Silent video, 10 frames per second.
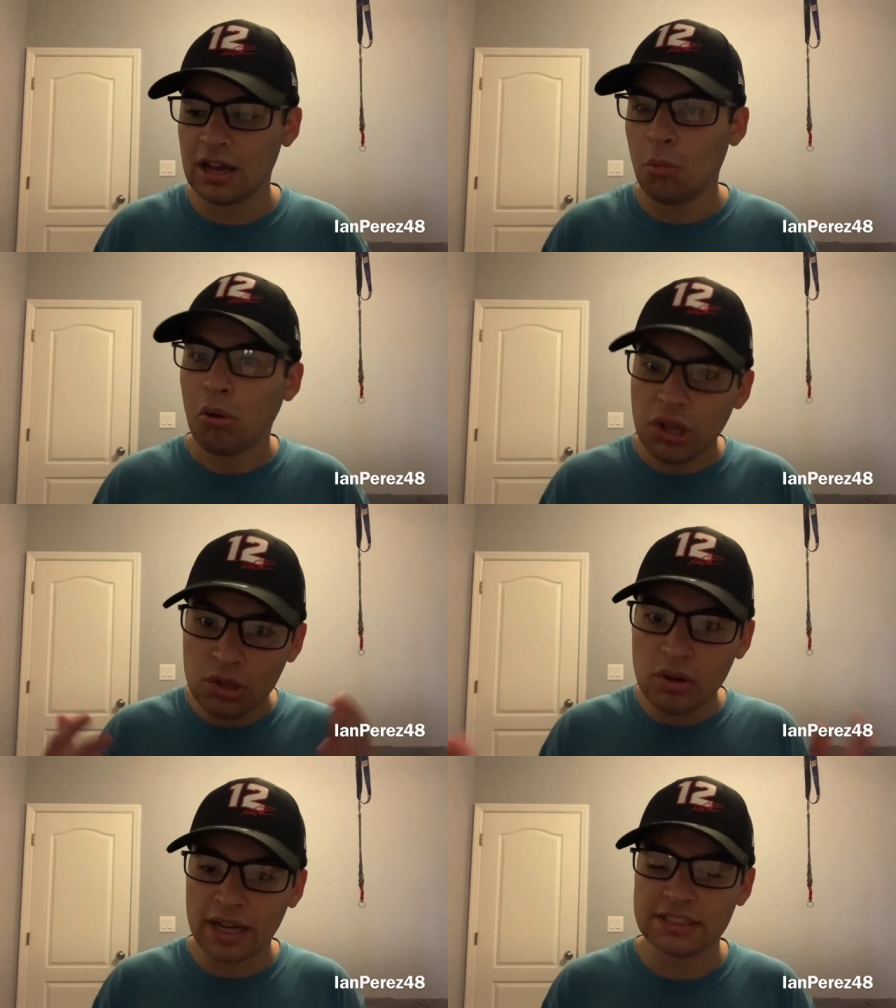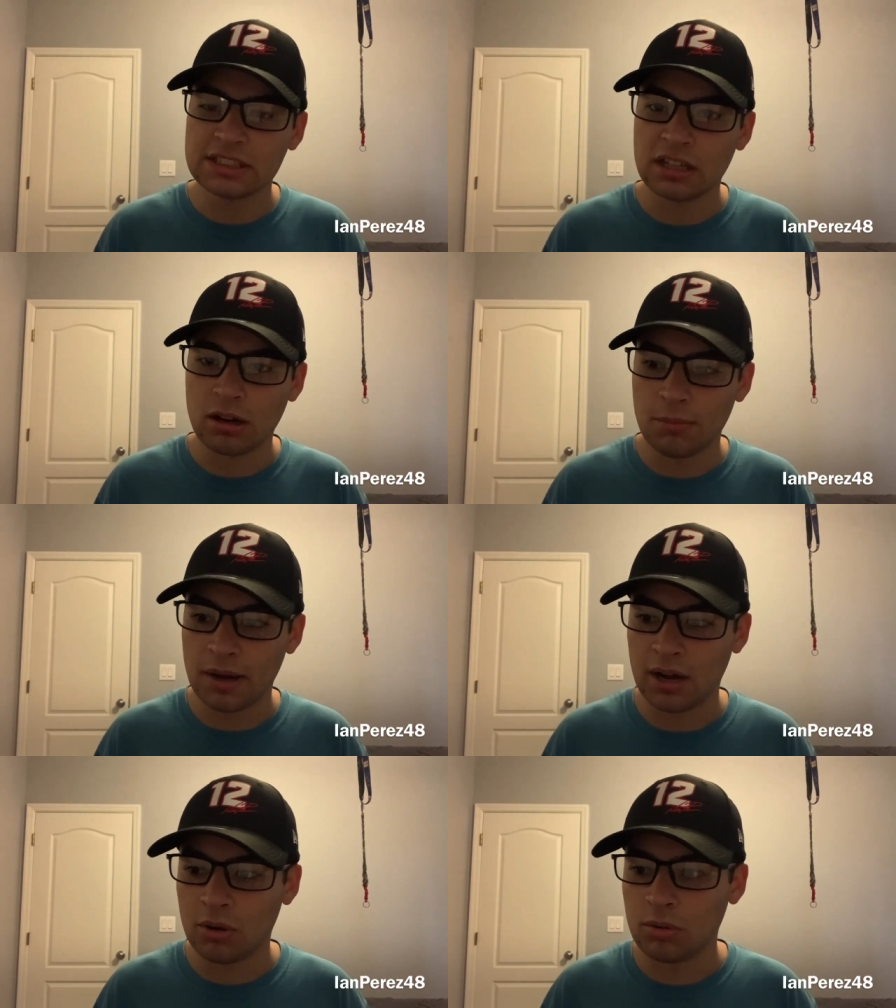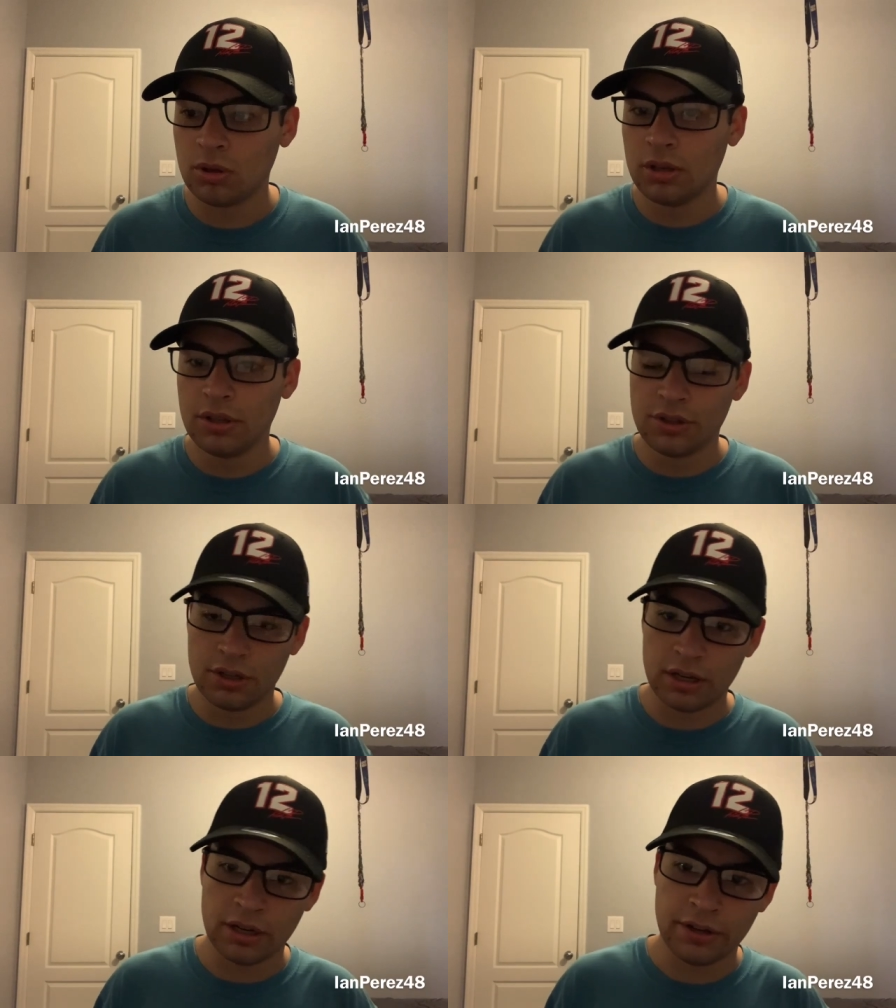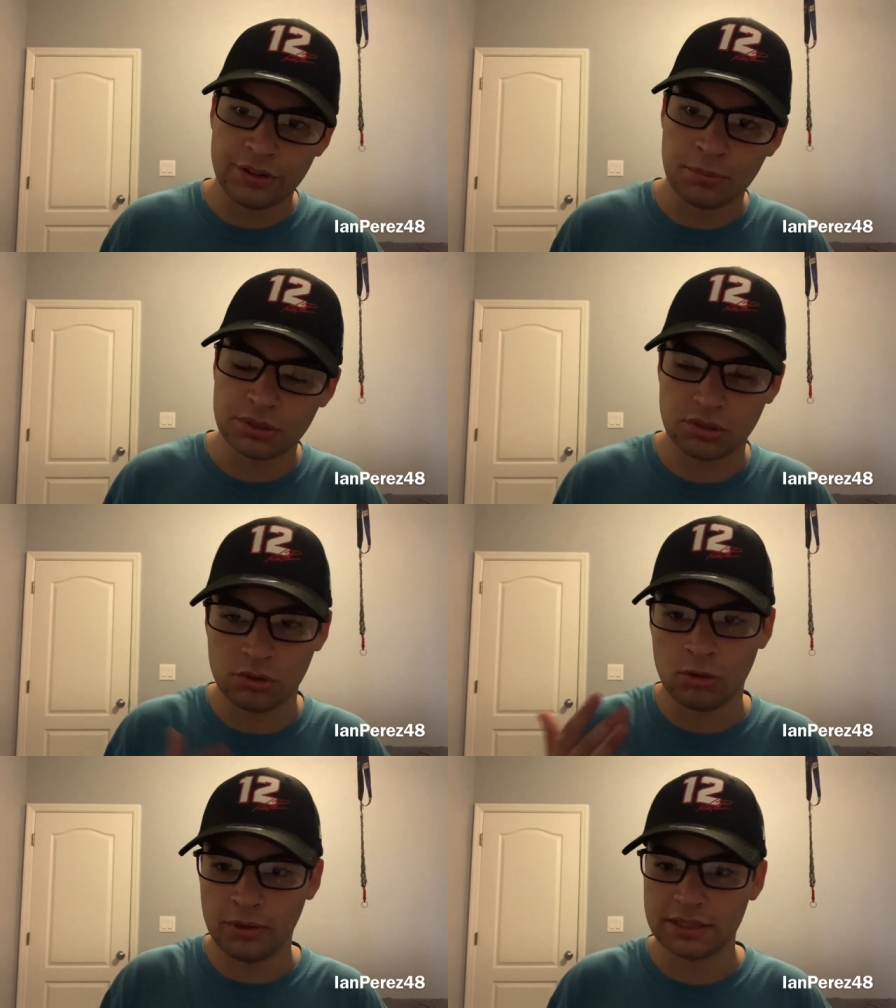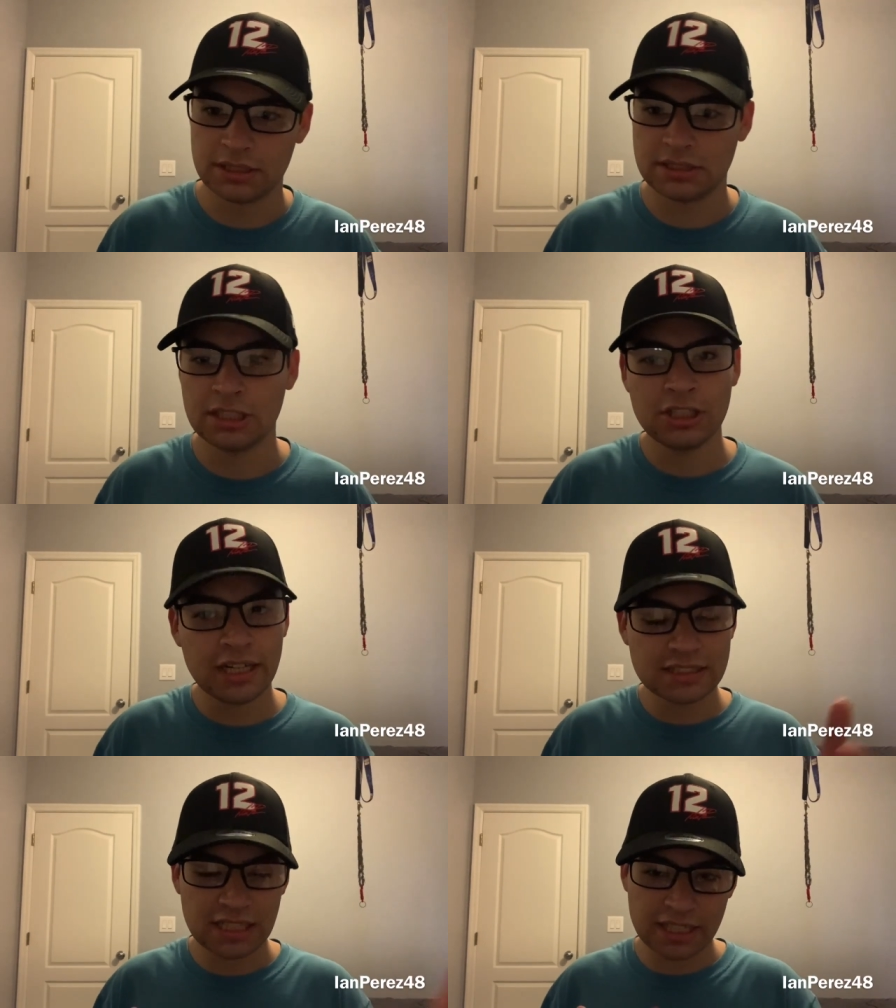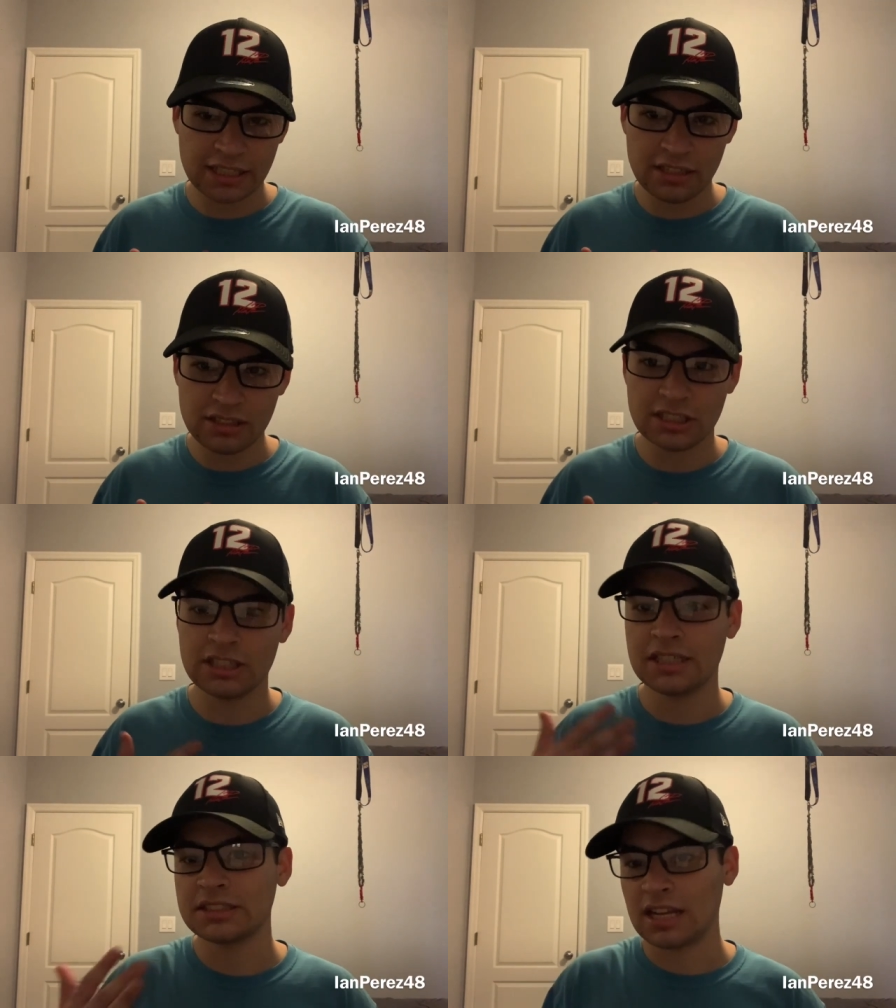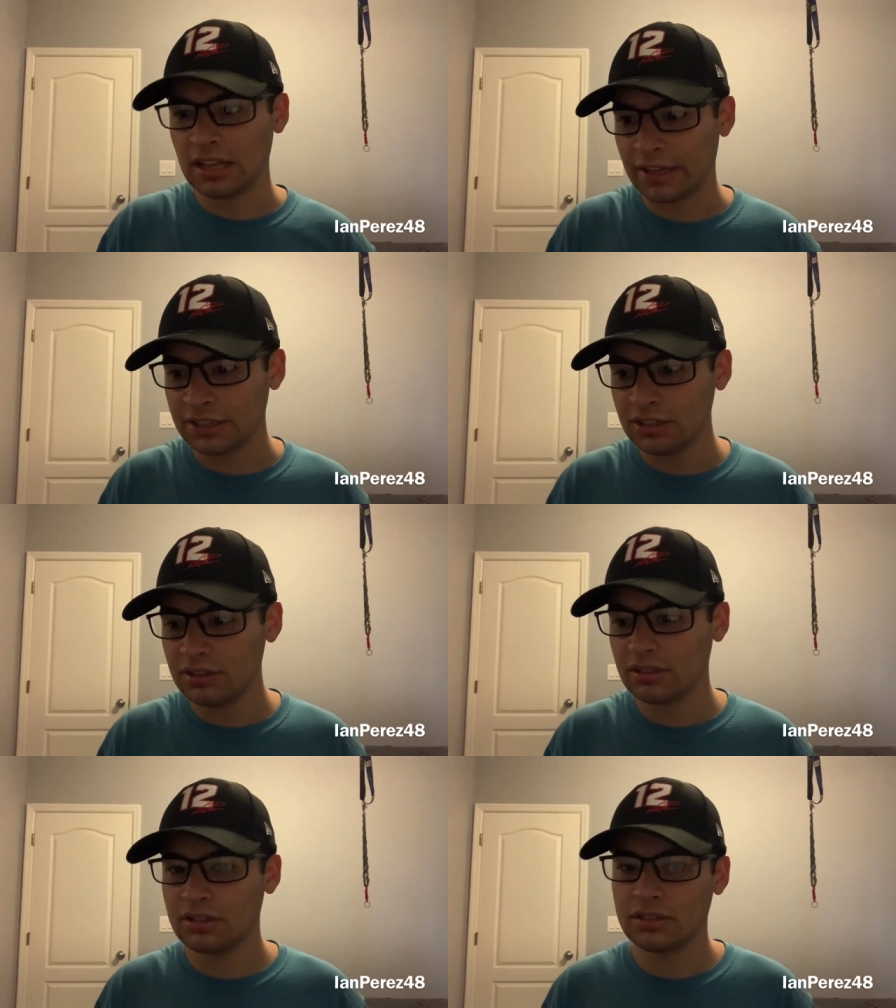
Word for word: What do you guys think about uh, the Bristol Dirt Races? Did you guys like it? Did you guys not like it?